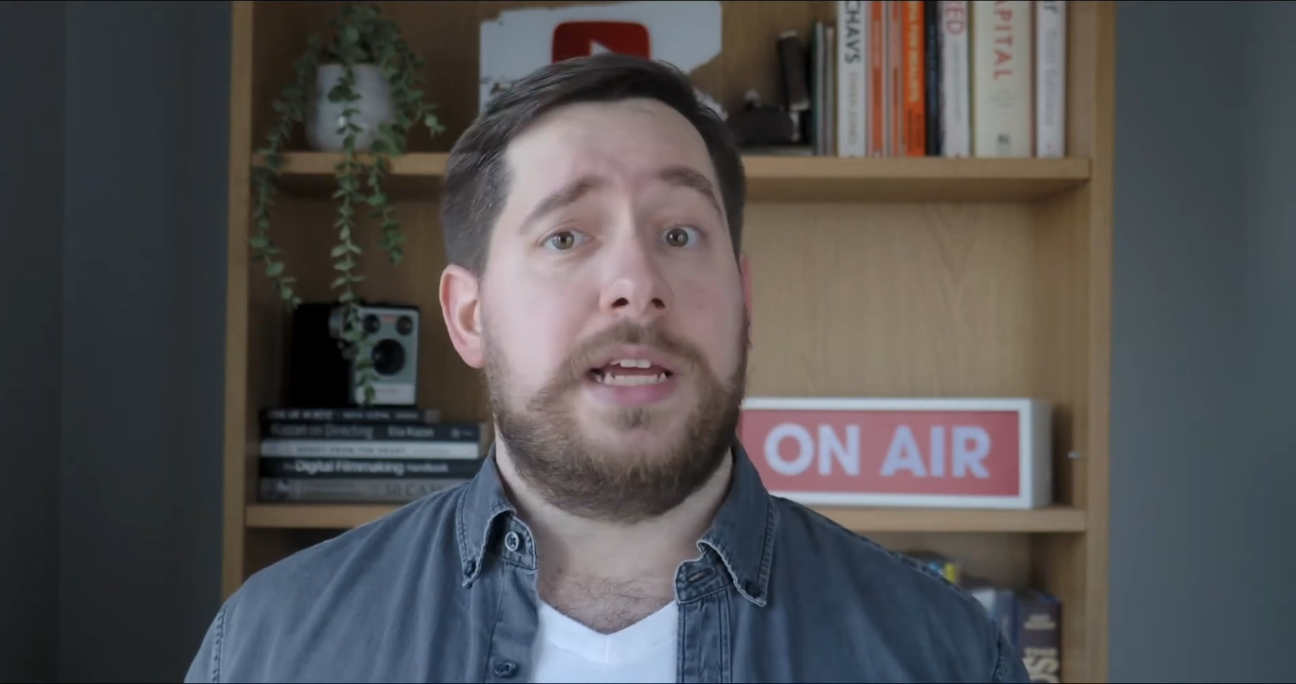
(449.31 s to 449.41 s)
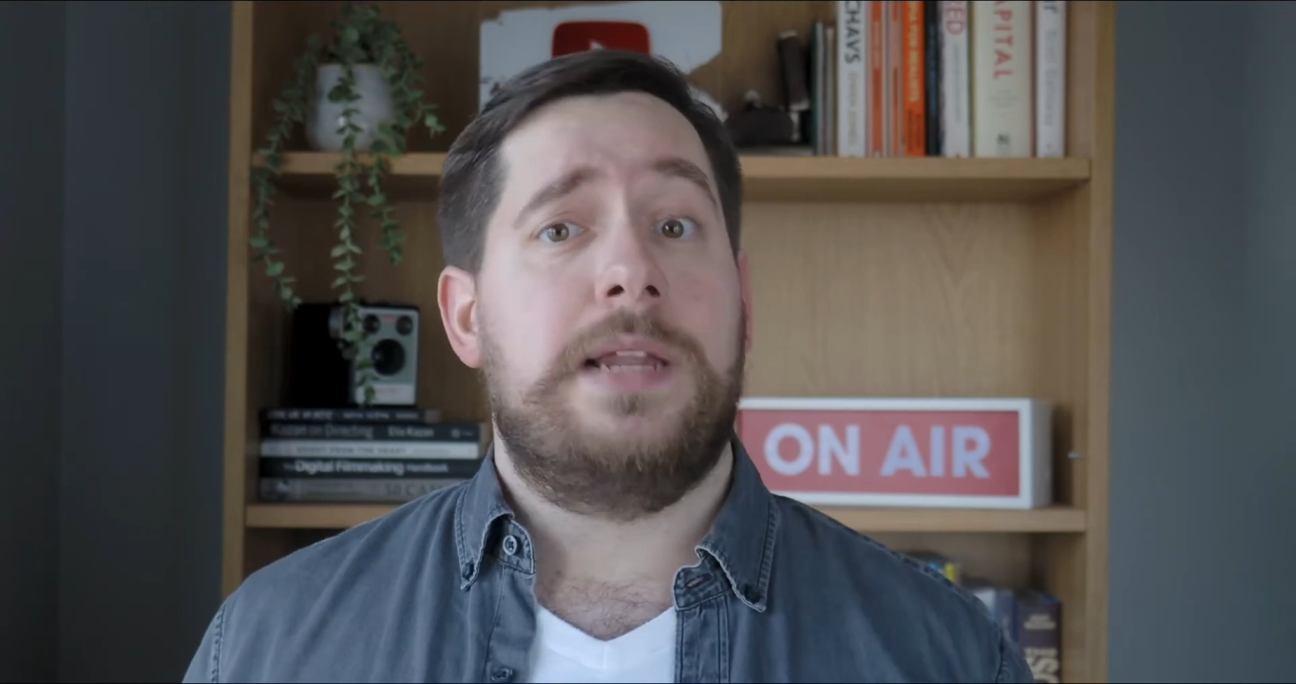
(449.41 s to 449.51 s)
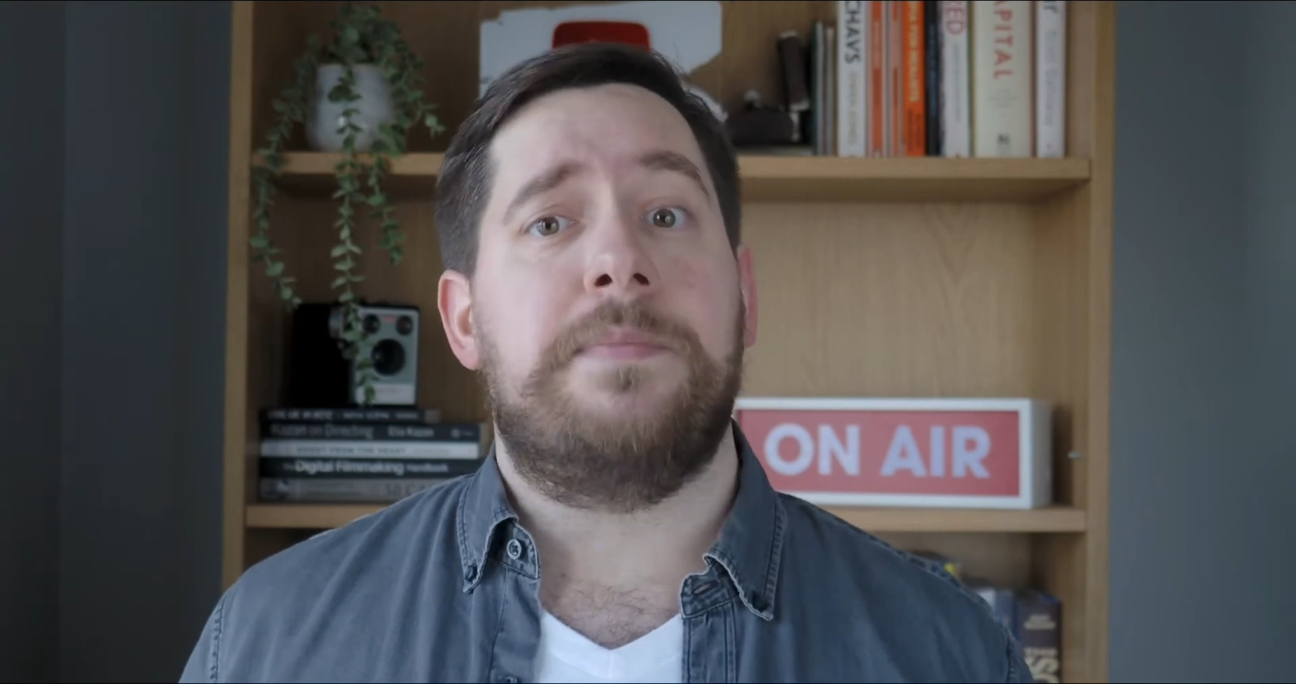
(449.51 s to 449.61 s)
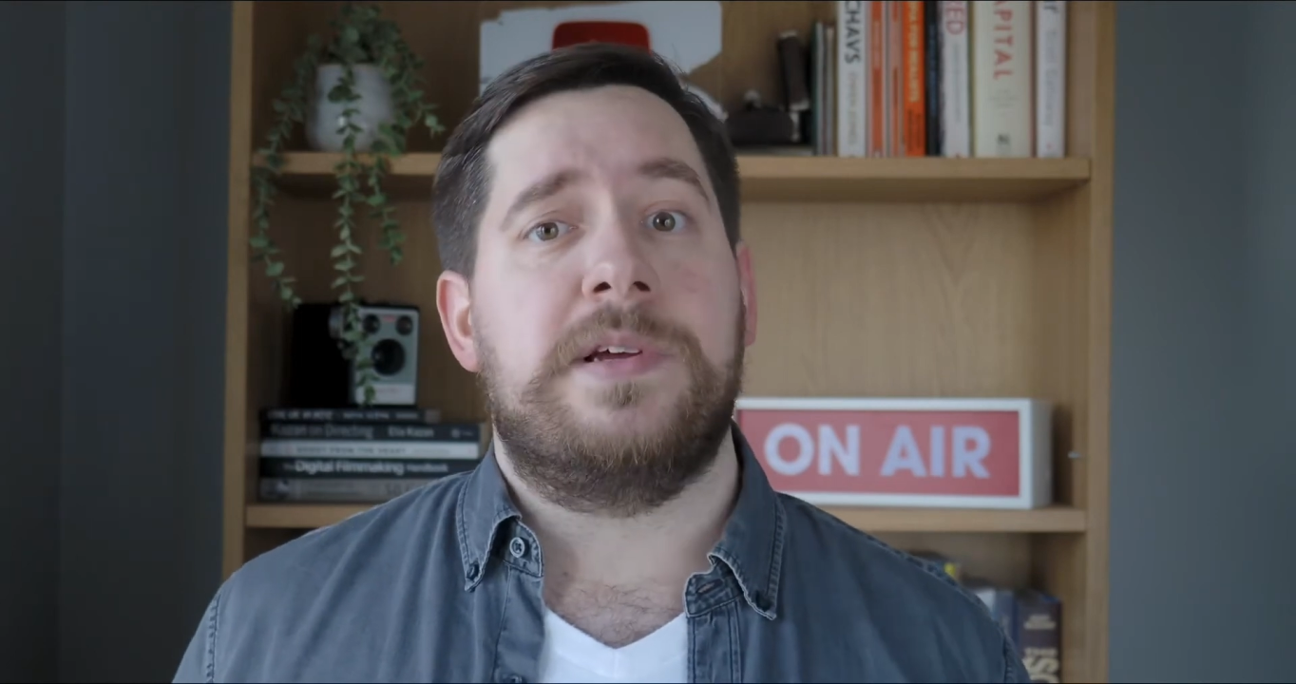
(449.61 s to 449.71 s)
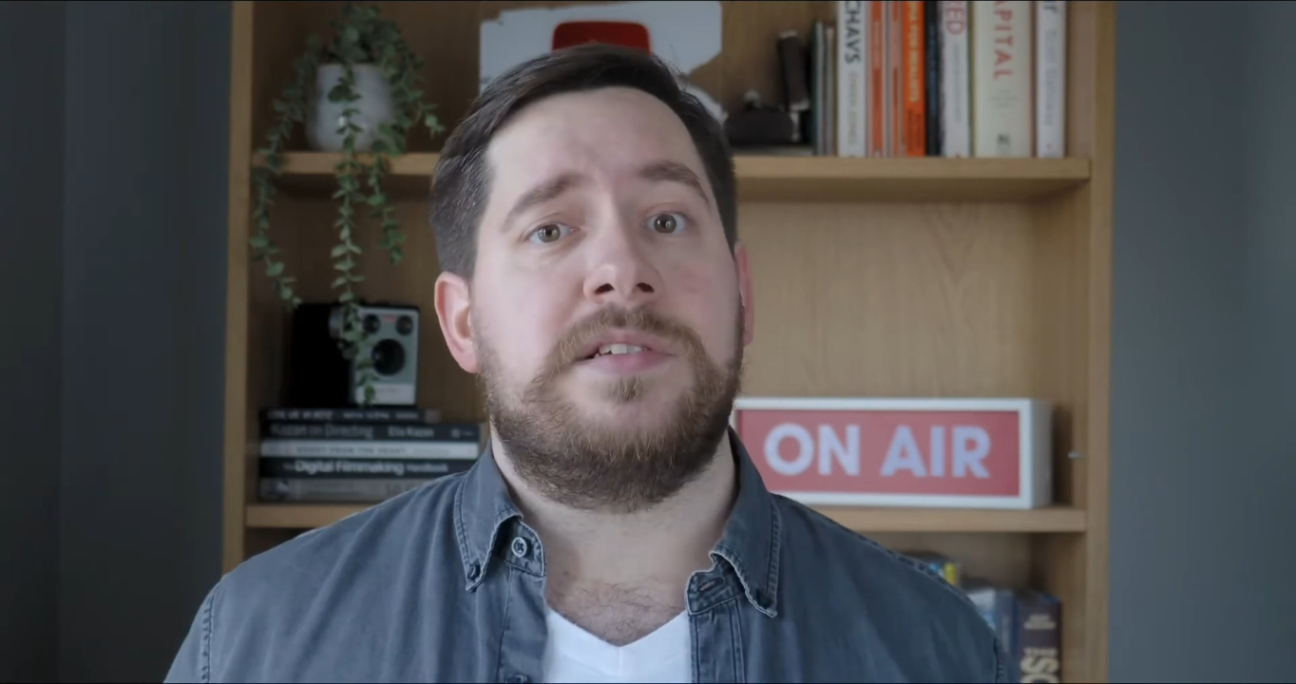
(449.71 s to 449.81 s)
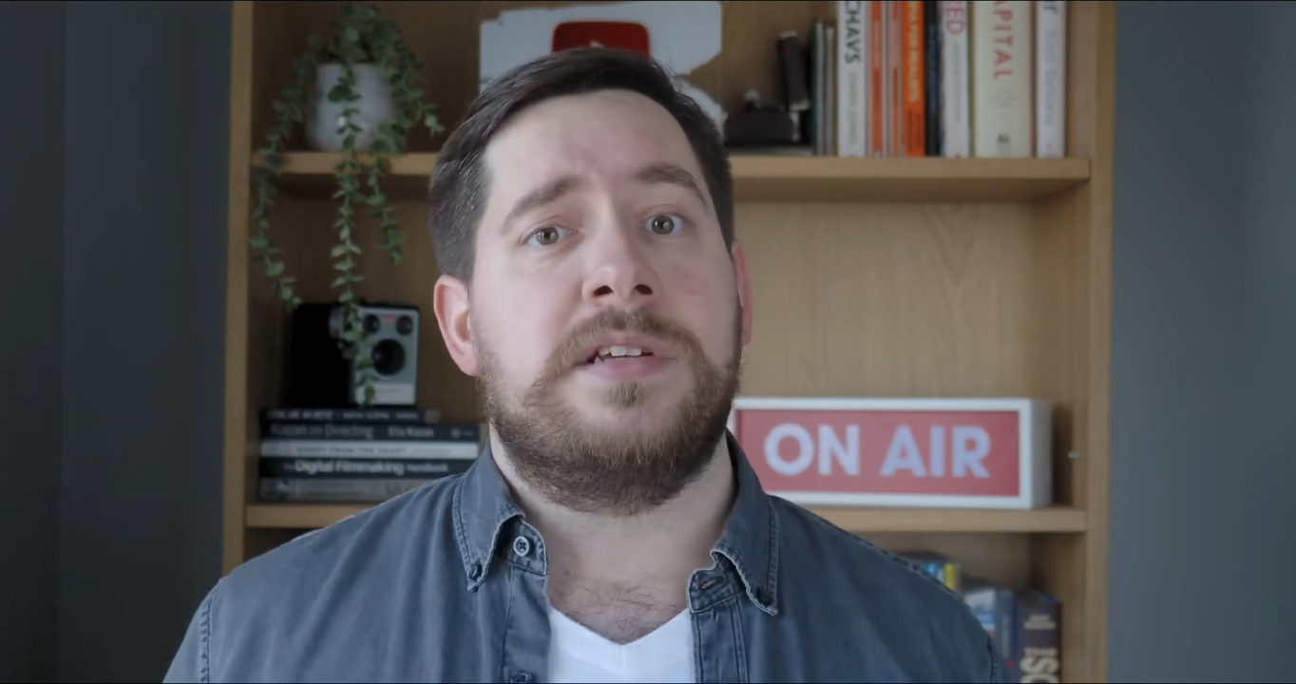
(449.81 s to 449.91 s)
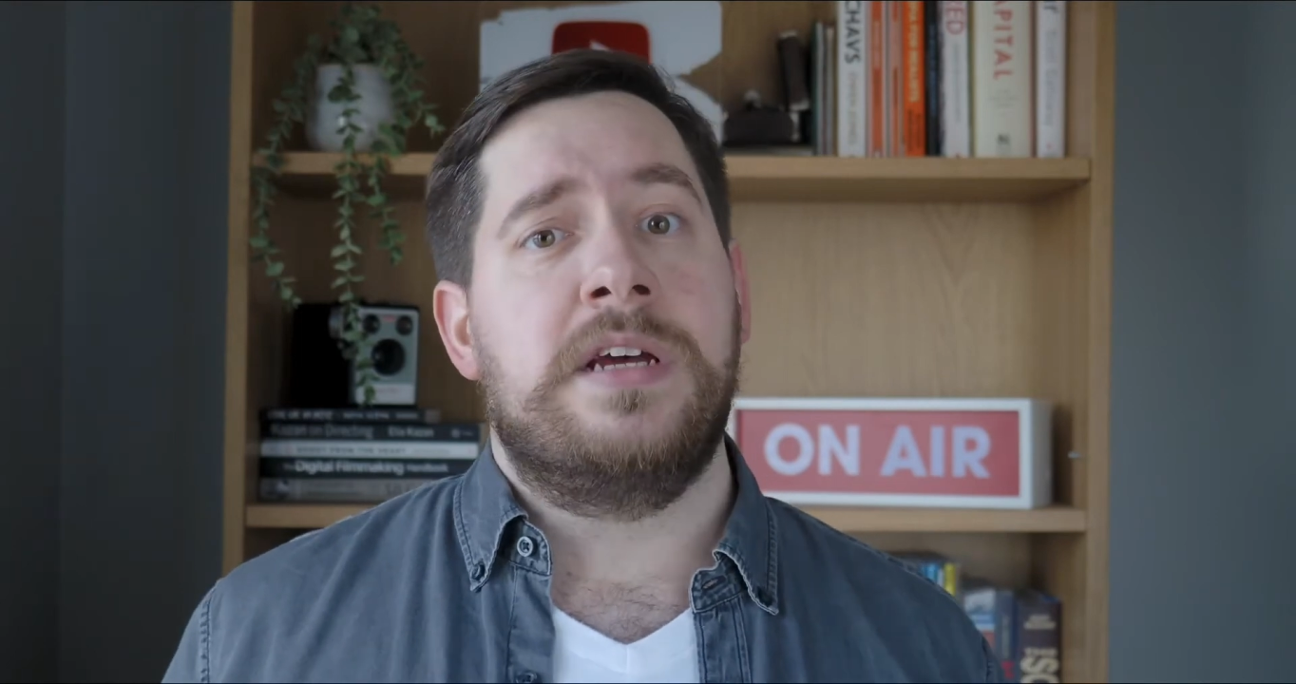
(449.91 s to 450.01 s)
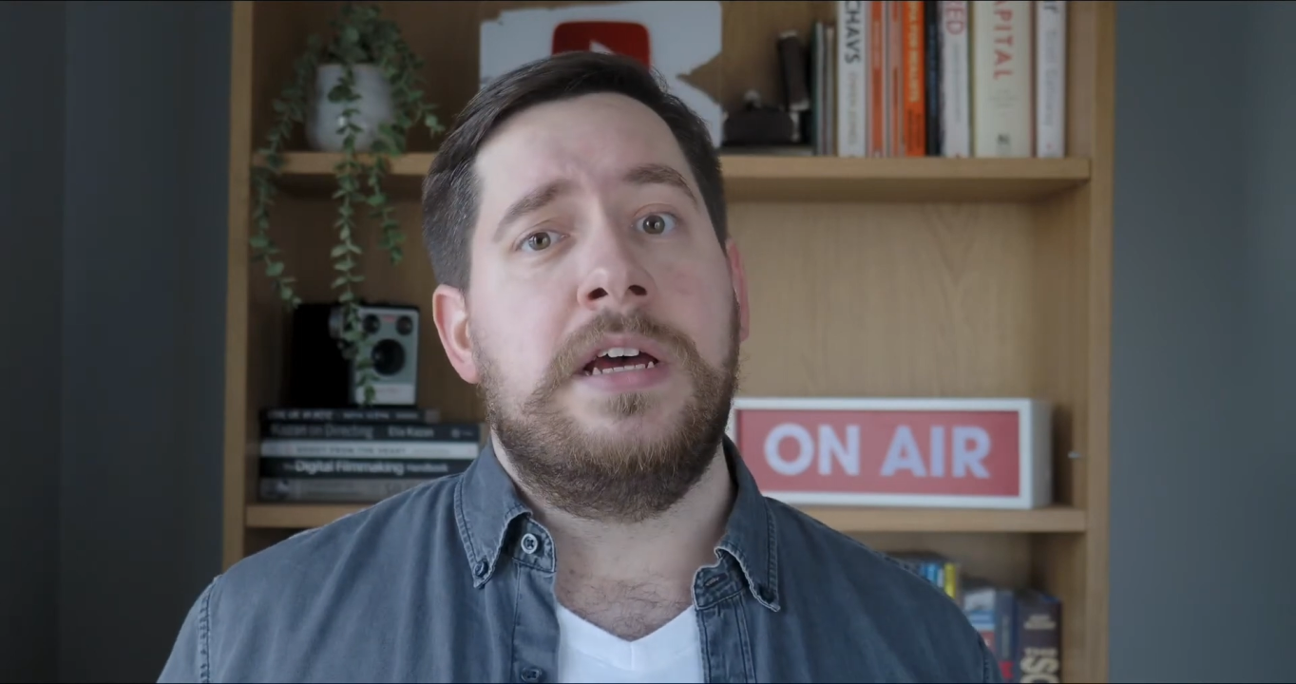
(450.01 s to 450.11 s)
Olympus.